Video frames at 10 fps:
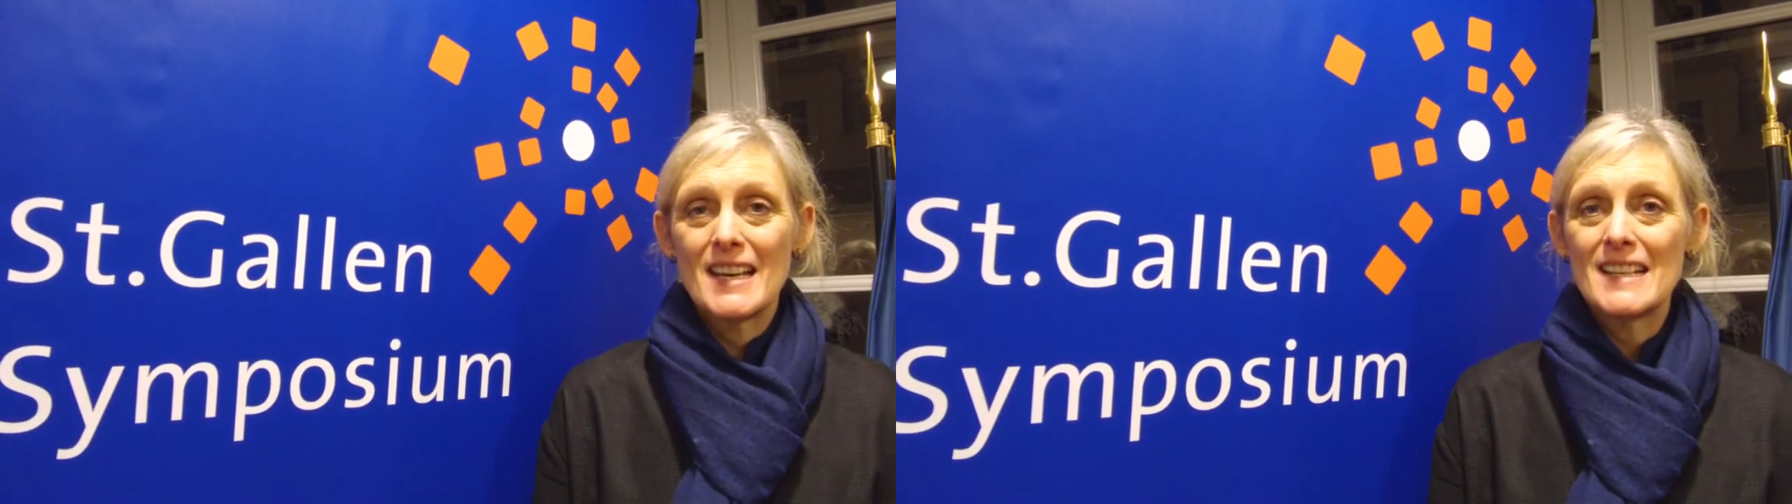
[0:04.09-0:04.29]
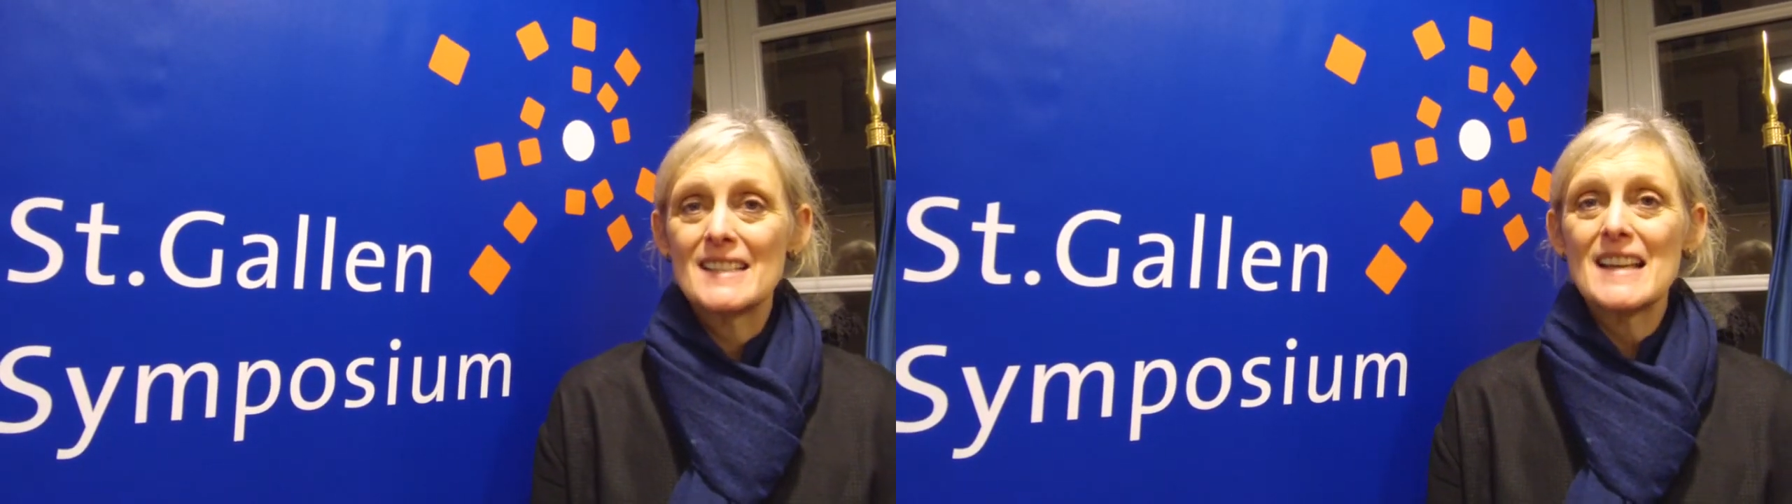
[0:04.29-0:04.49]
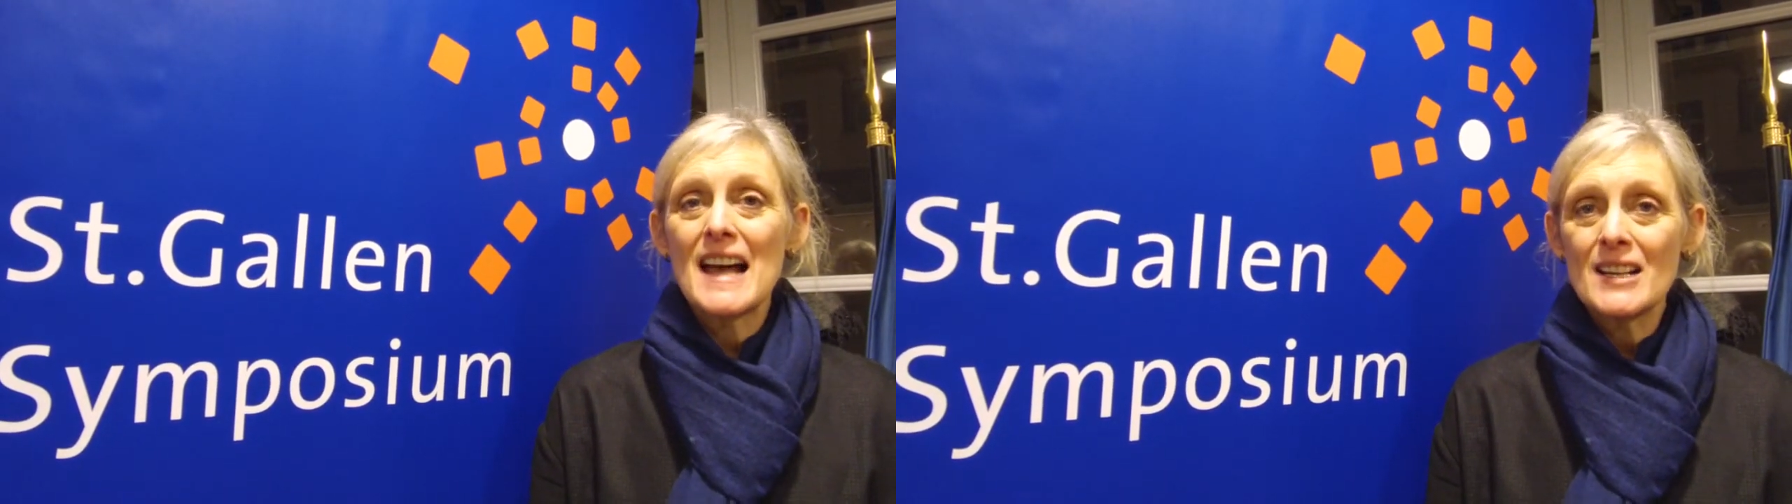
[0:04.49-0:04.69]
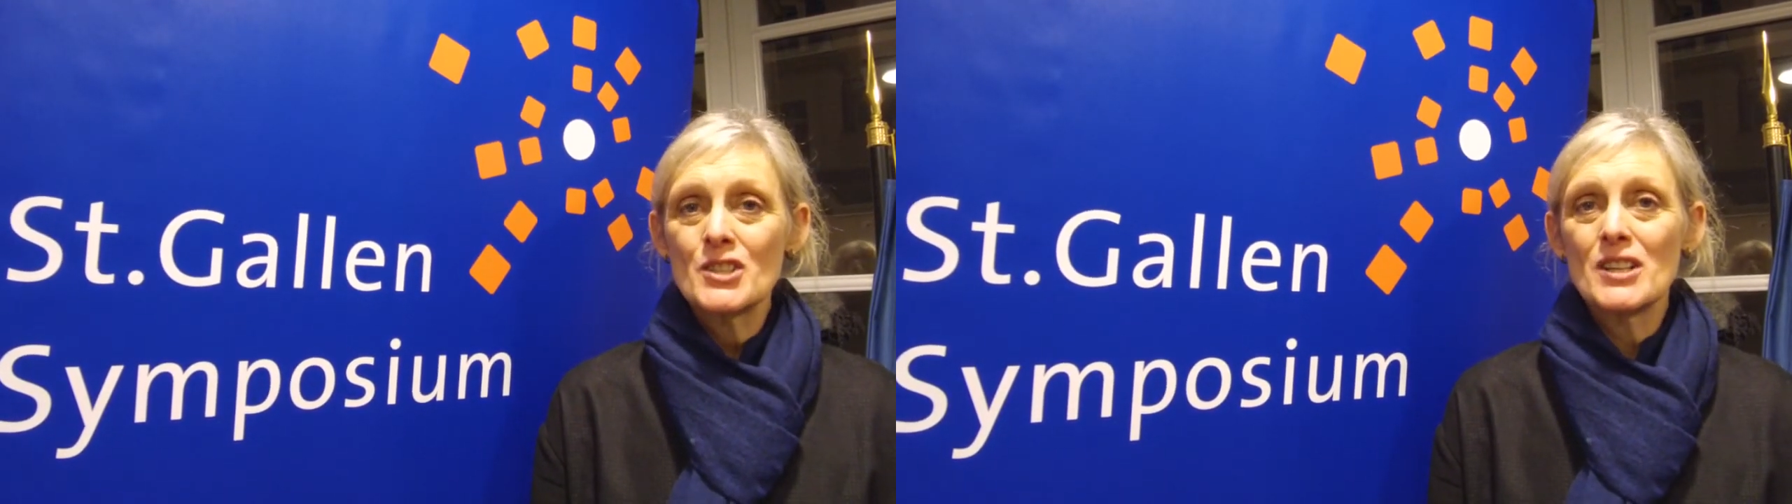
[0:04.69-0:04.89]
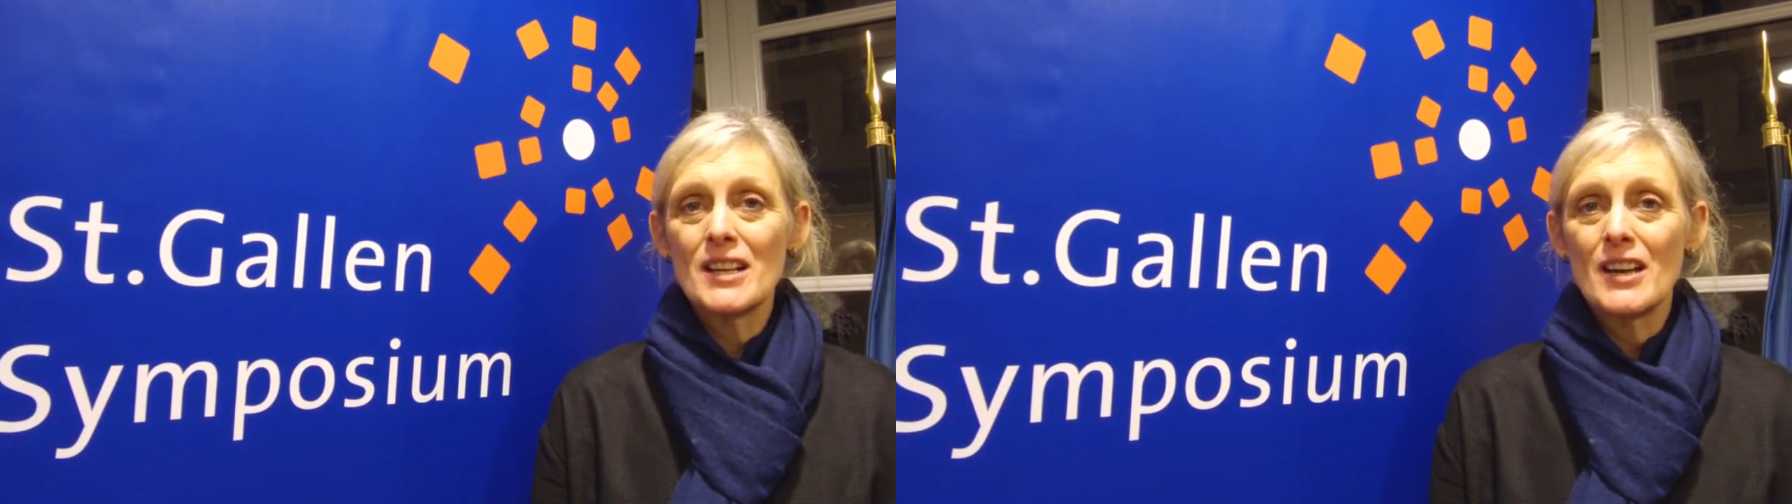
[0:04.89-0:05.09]
It's
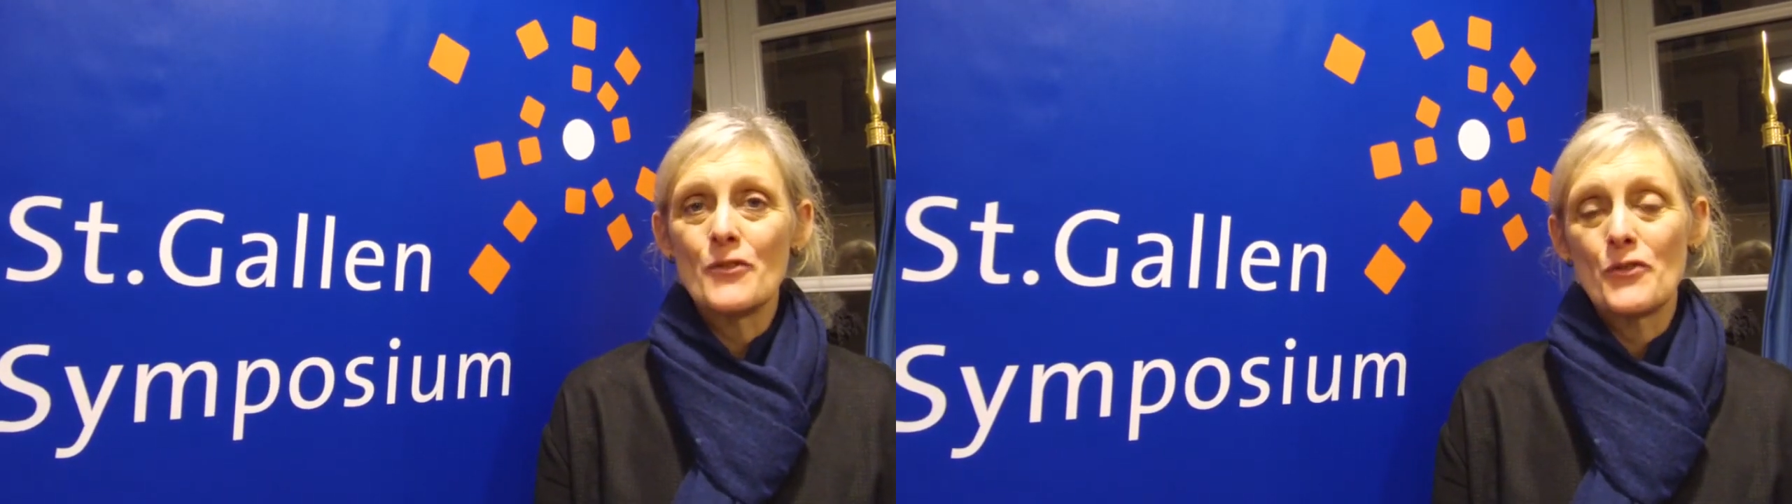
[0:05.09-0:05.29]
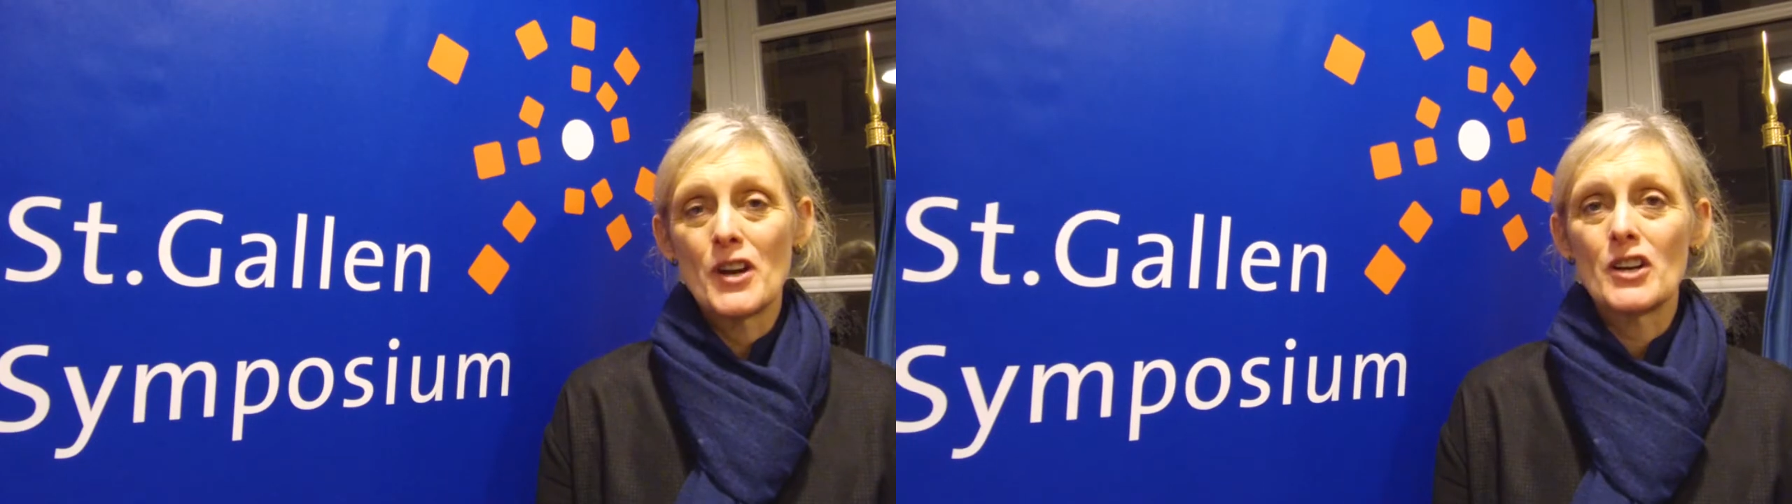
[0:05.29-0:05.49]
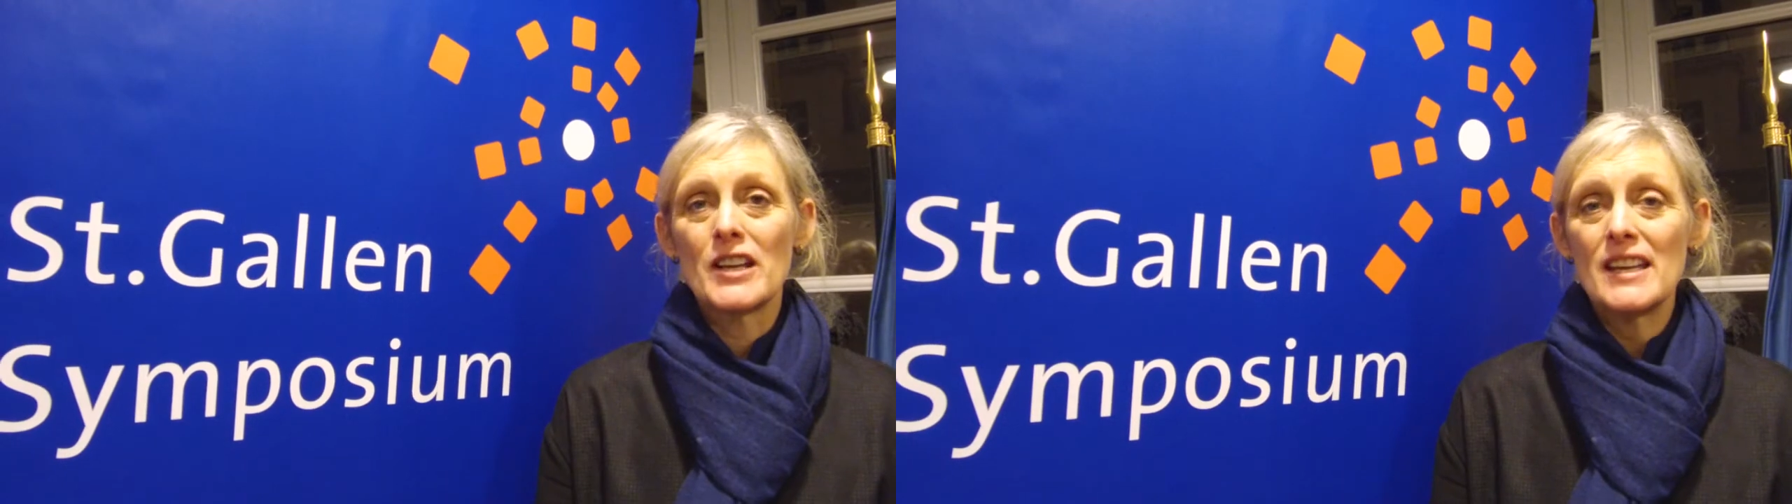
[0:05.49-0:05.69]
actually a fairly